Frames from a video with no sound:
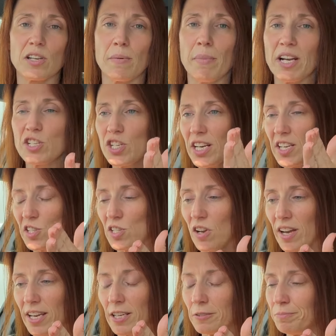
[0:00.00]
Imagine it's
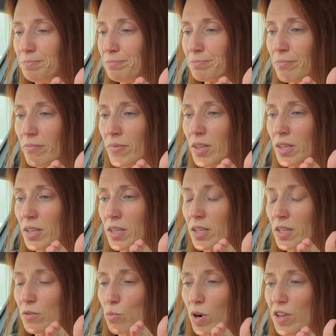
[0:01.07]
like
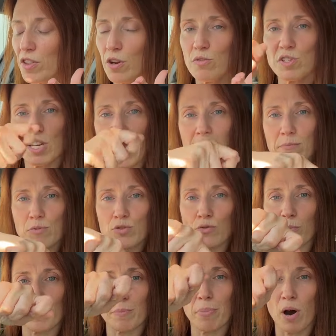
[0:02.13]
one of those games
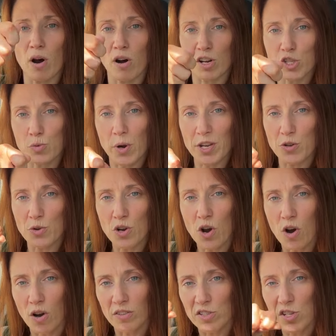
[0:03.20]
from the past where you
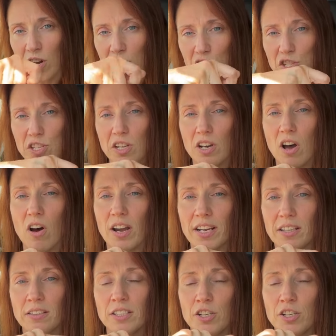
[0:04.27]
can't touch the line.